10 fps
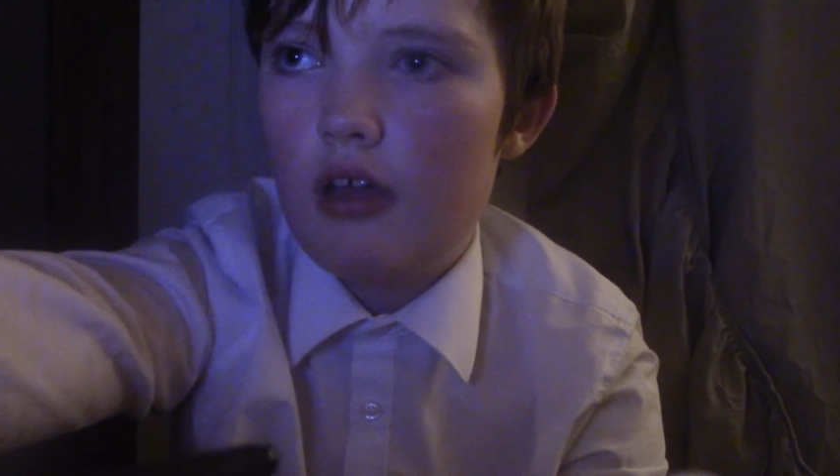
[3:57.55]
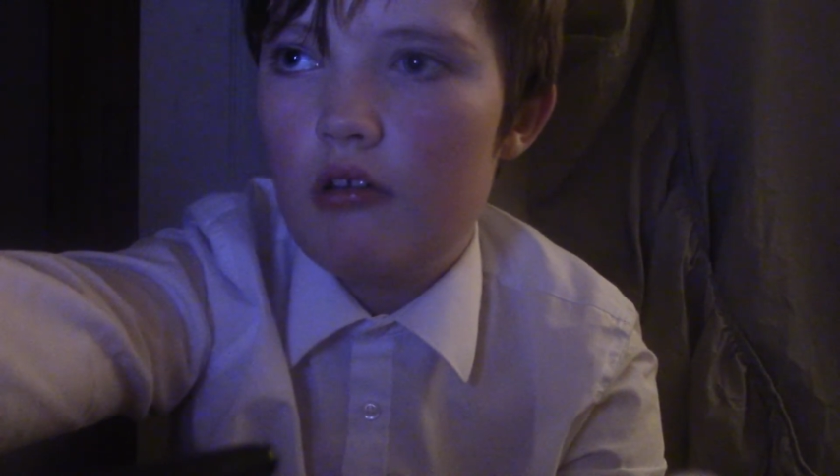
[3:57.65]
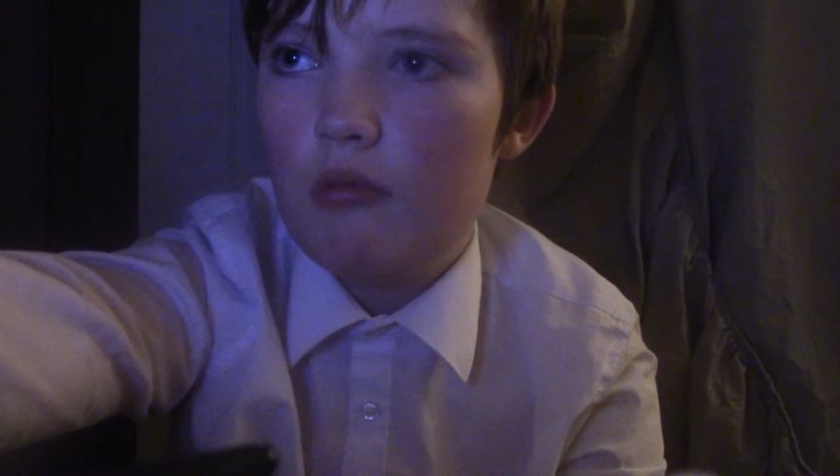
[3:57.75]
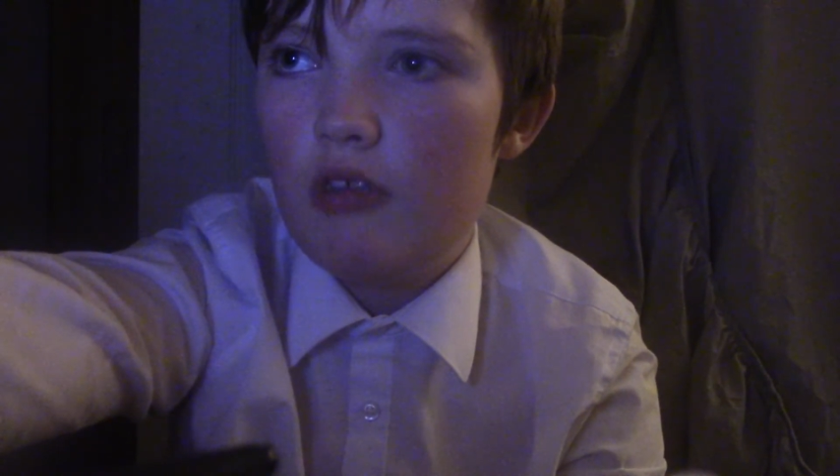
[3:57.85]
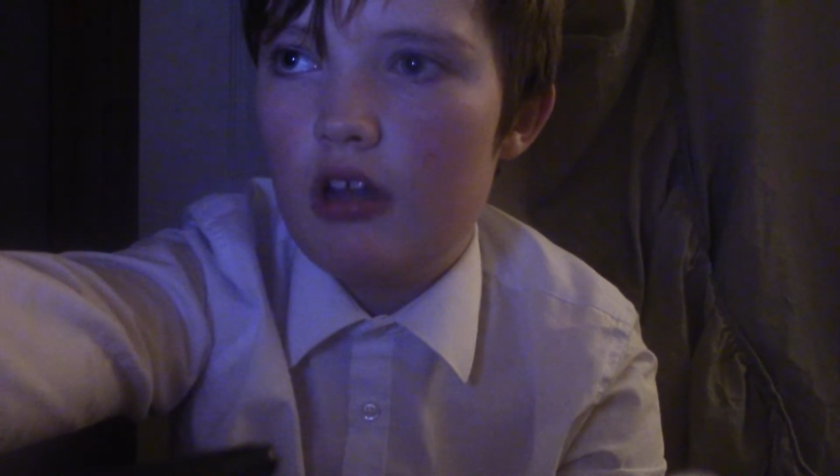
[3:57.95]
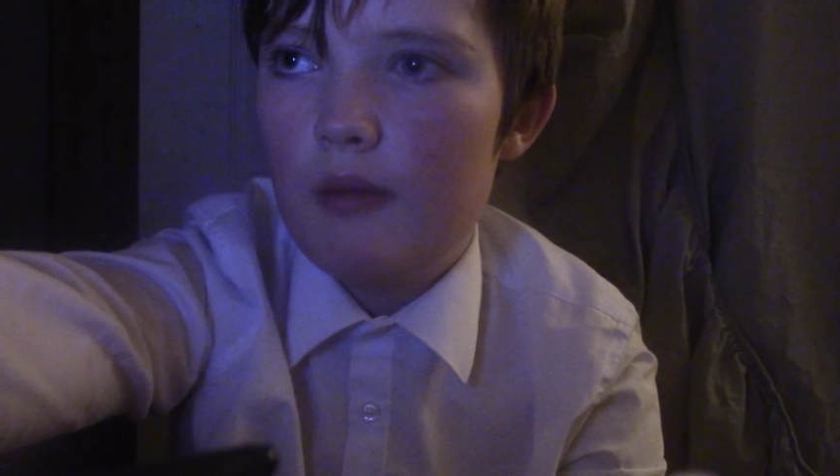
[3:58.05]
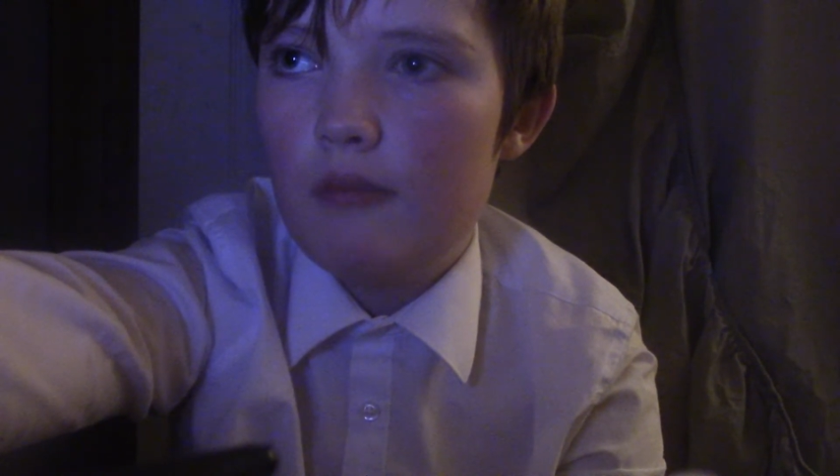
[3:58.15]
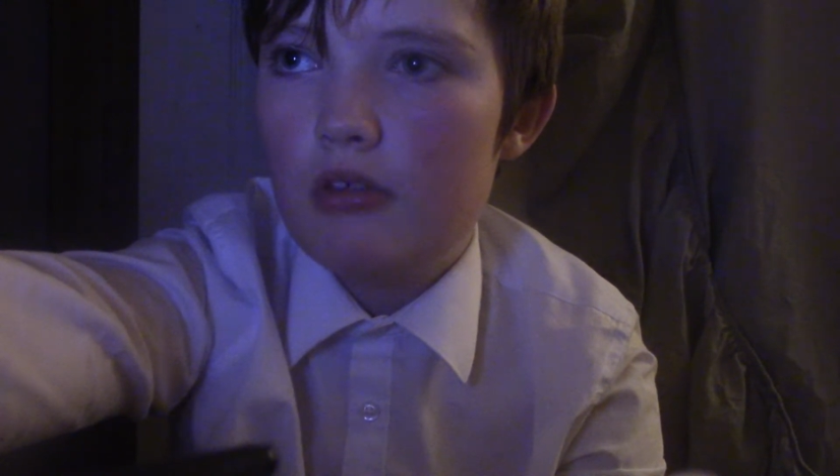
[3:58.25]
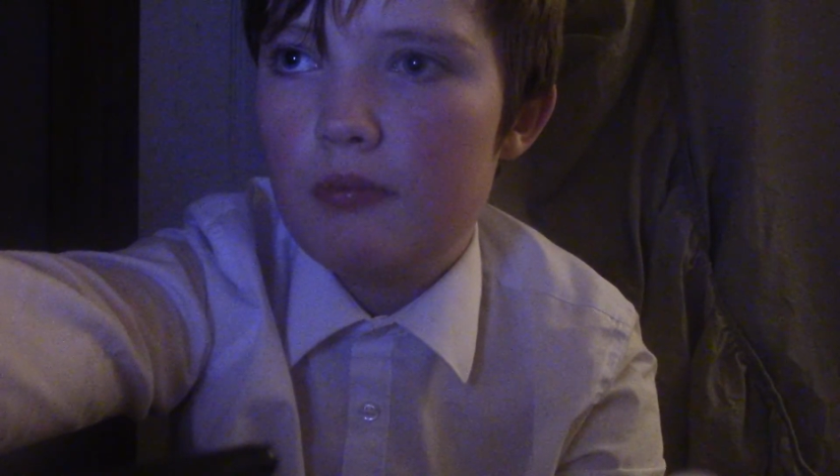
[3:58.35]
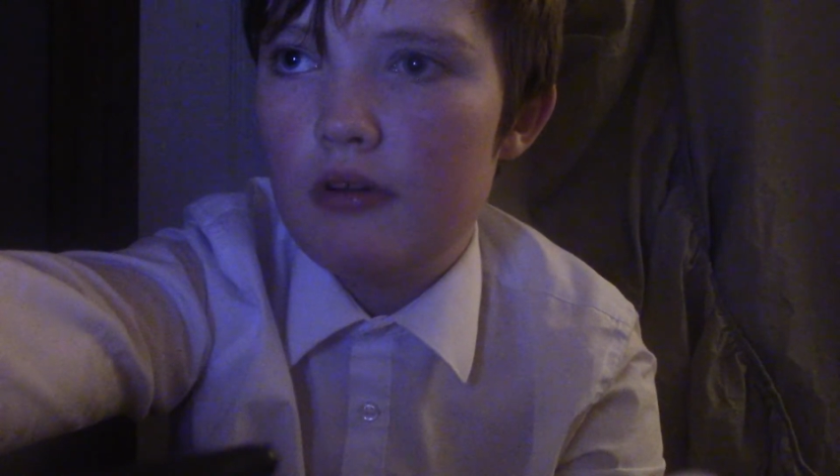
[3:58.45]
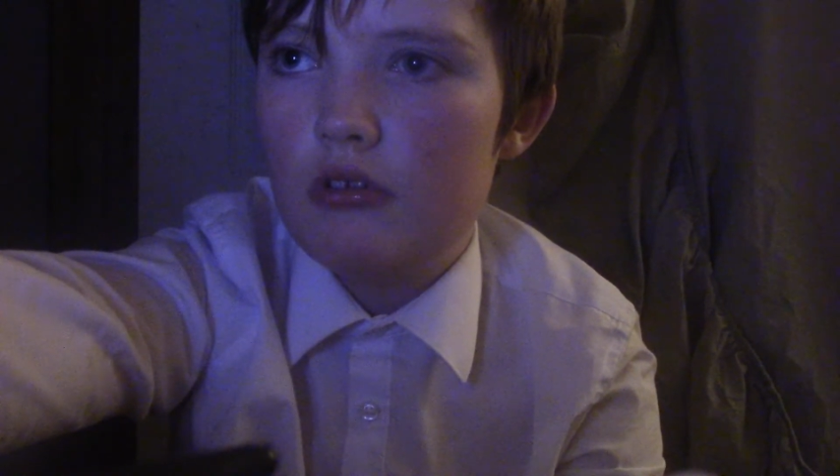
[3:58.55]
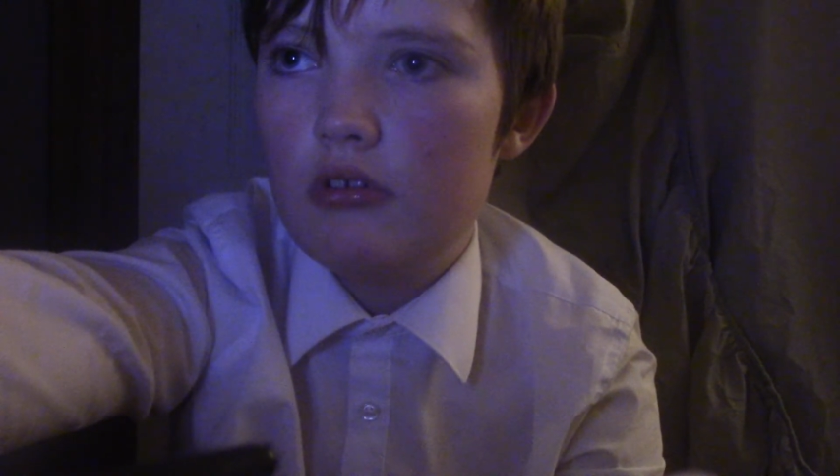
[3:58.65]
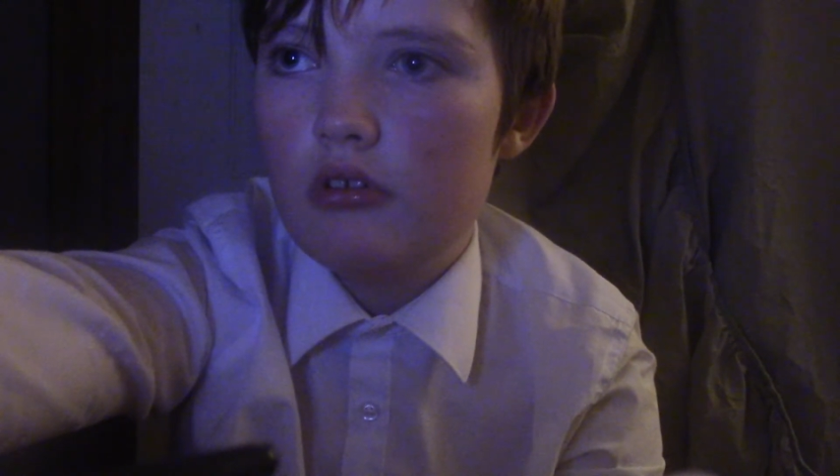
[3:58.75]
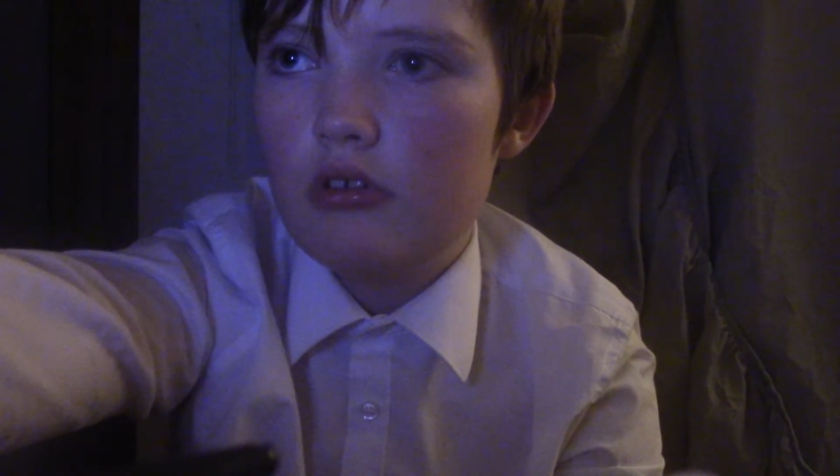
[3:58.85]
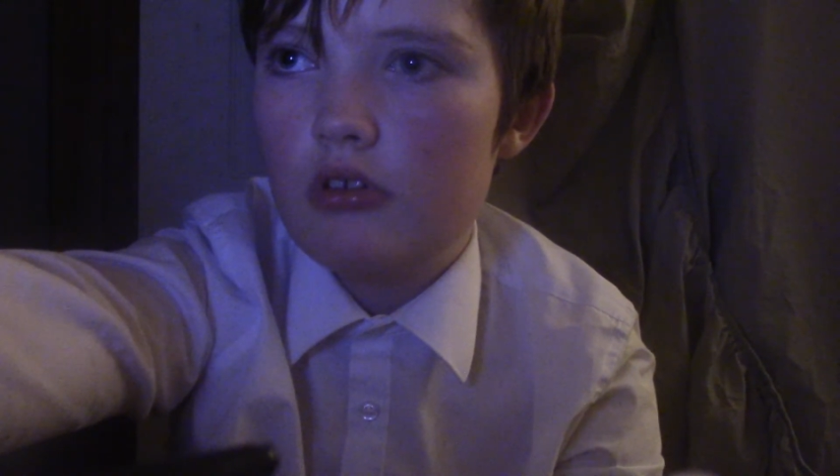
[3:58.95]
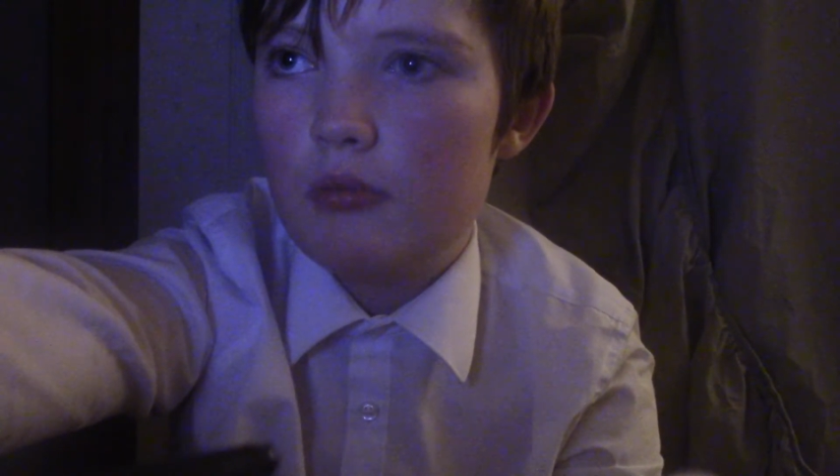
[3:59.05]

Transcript: Cairnryan was built just up